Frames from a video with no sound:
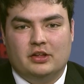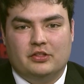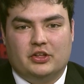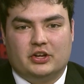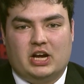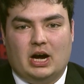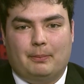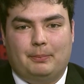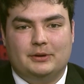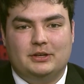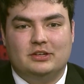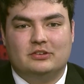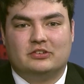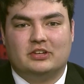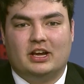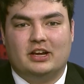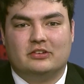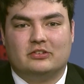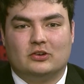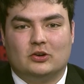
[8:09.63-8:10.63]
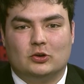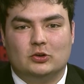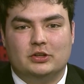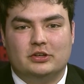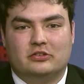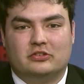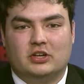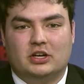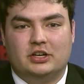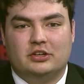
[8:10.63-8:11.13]
The company says early
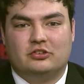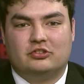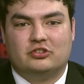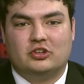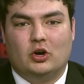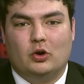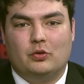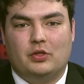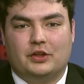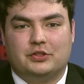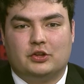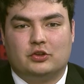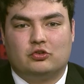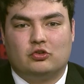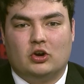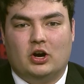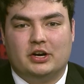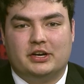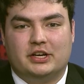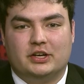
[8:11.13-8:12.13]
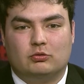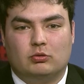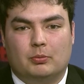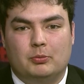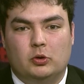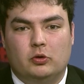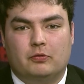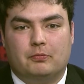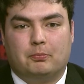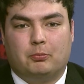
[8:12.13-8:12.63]
studies show that the drug can
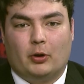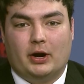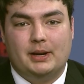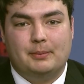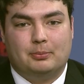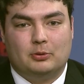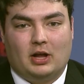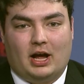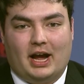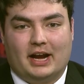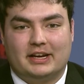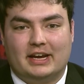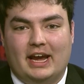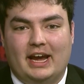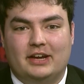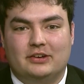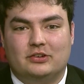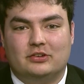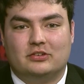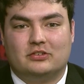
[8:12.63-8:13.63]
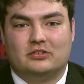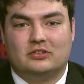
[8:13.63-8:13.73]
remove brain plaque and